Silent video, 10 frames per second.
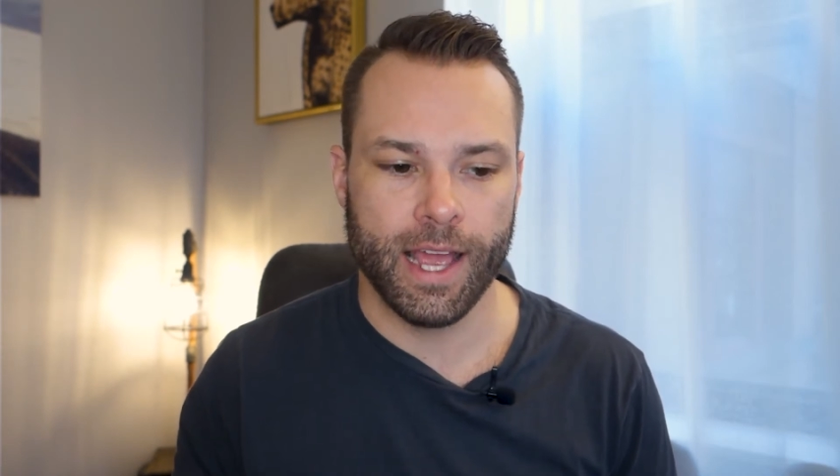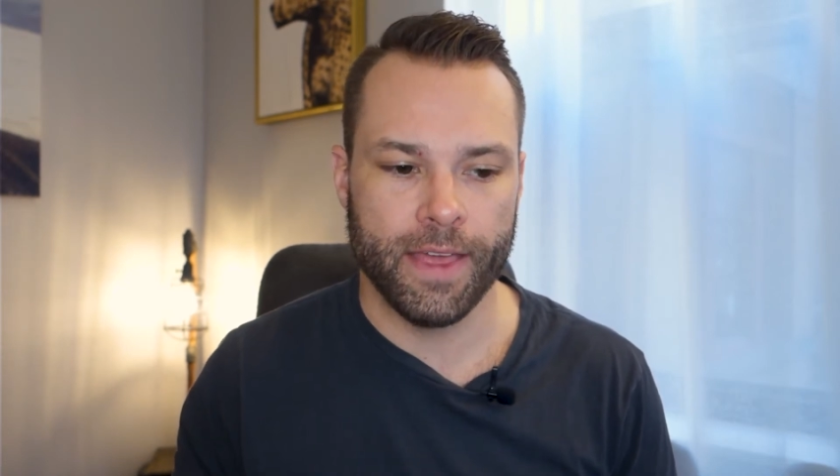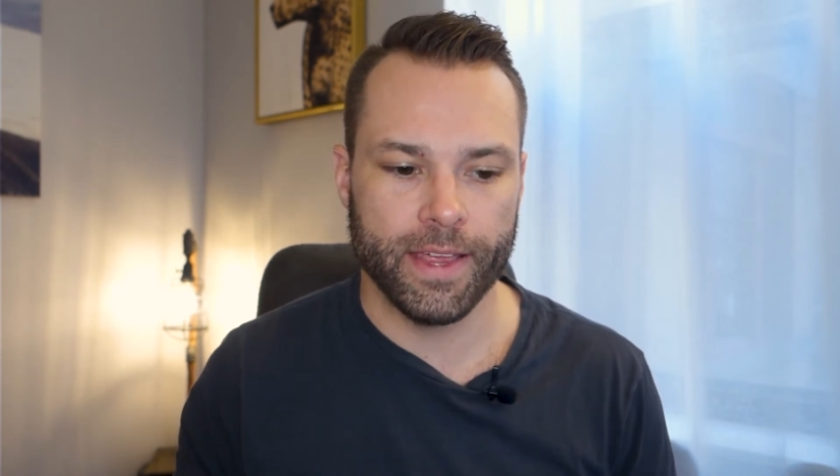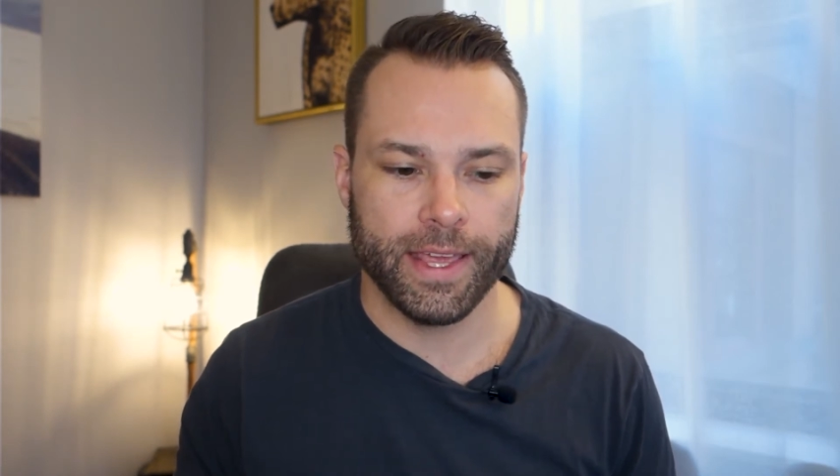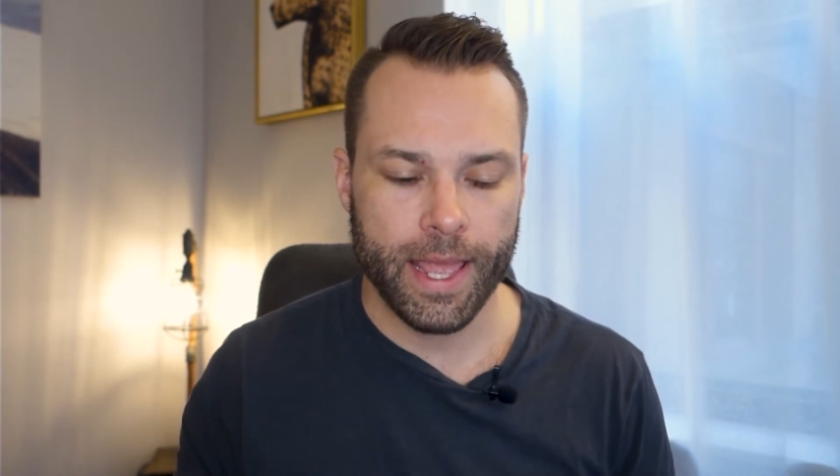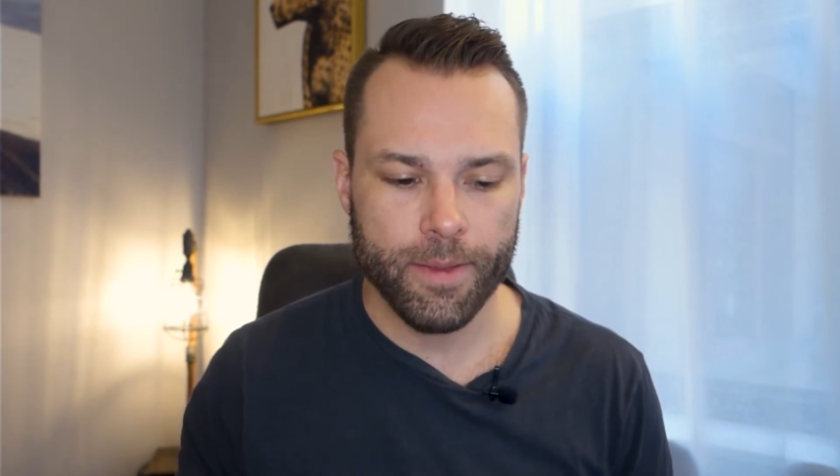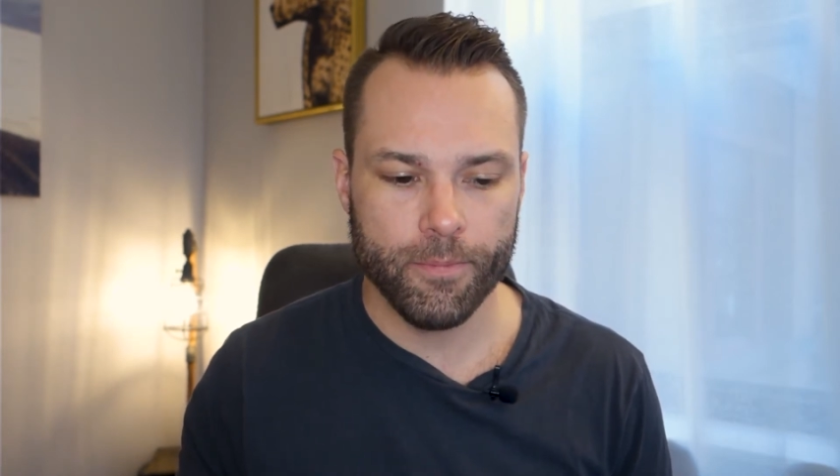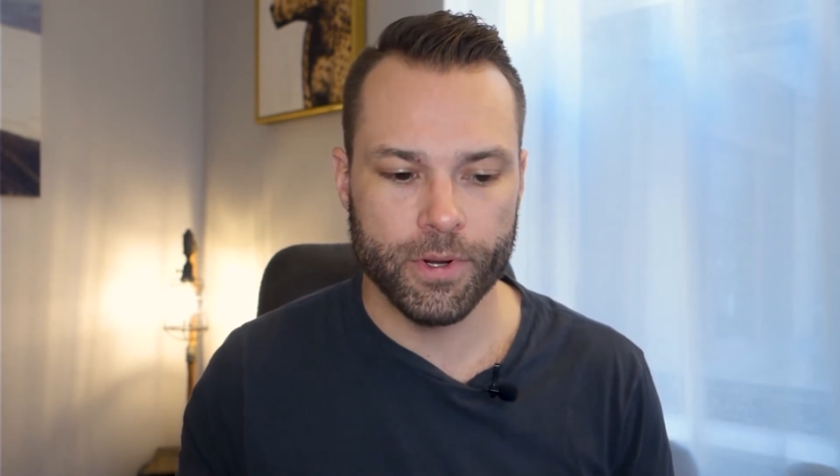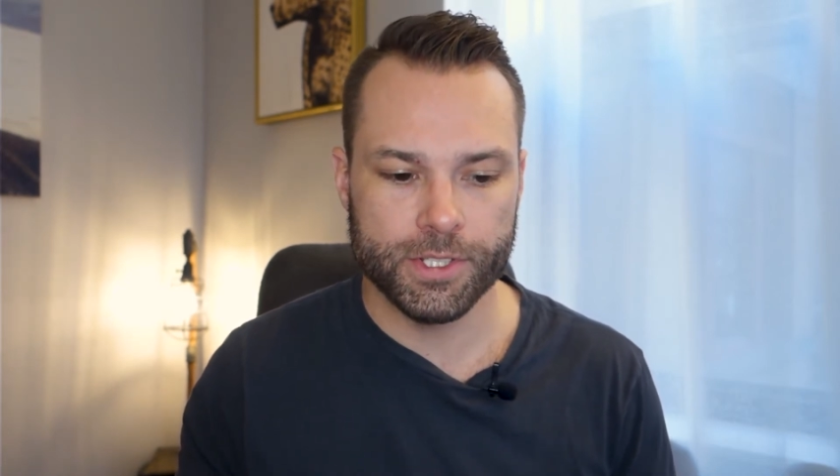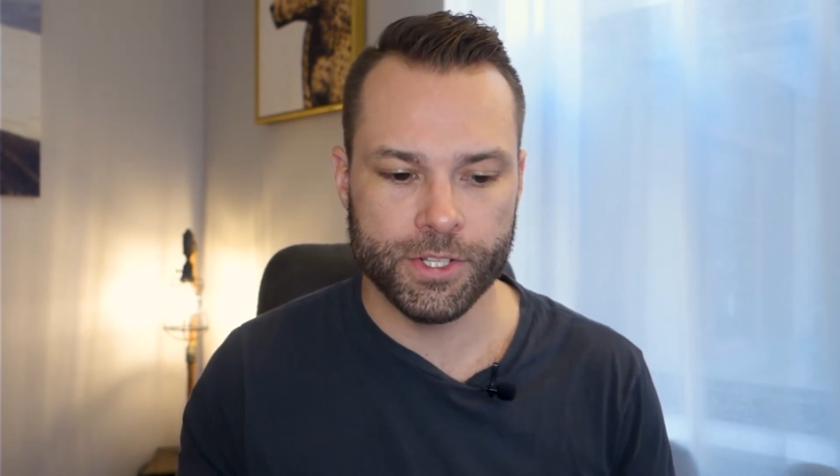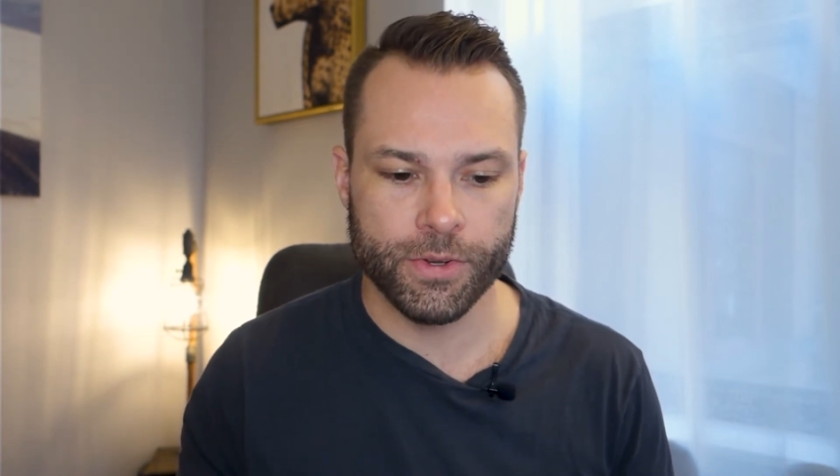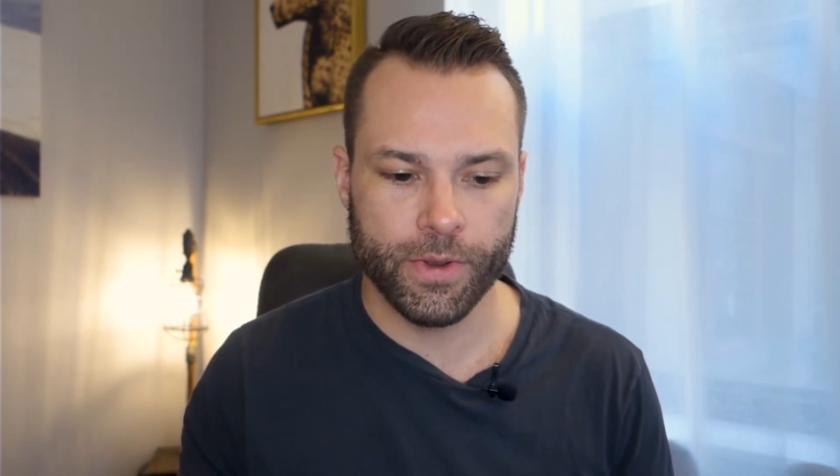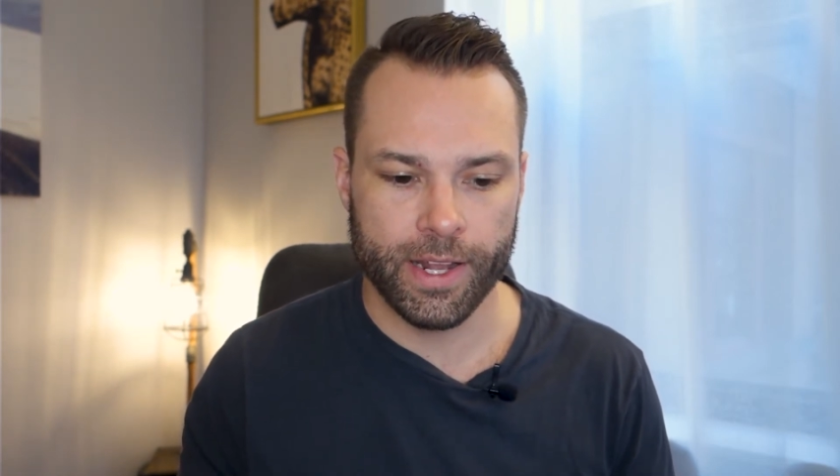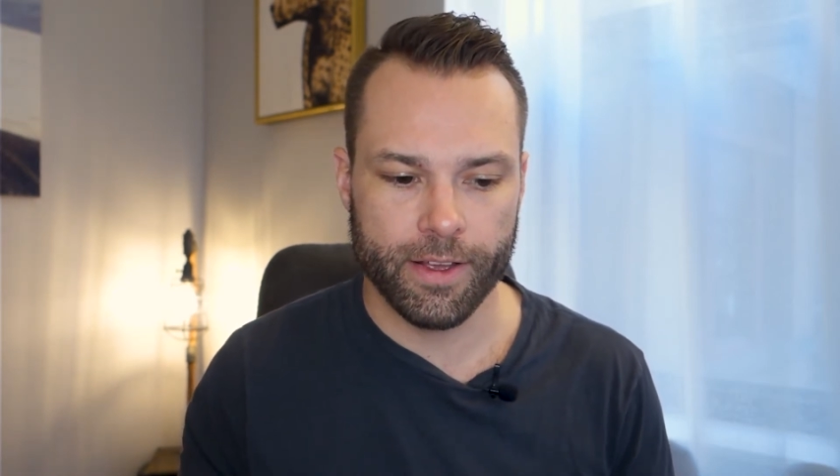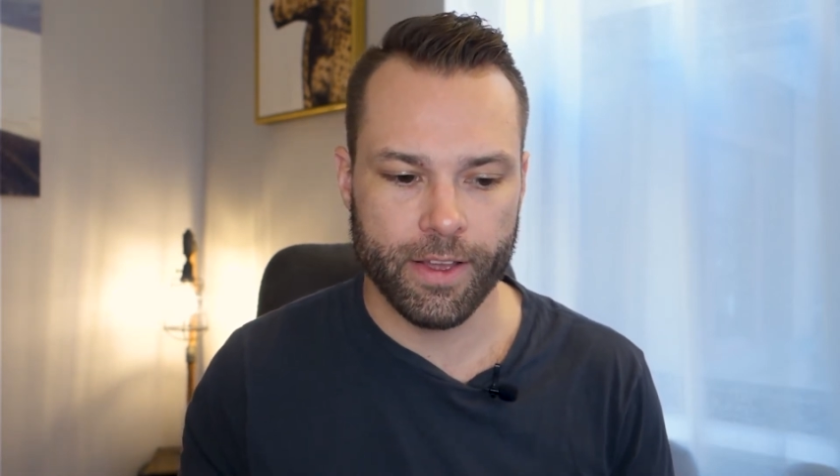and the game puts you
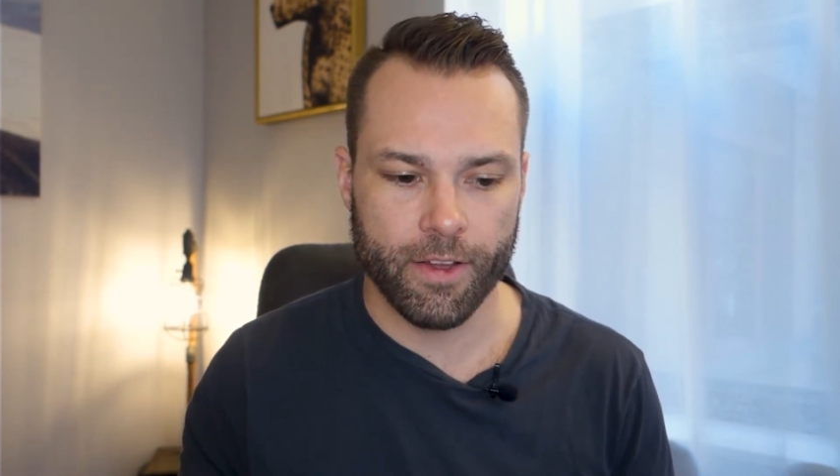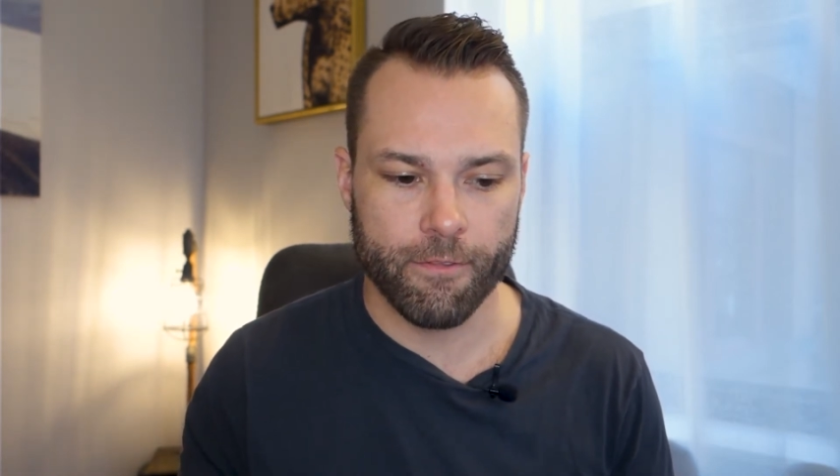in a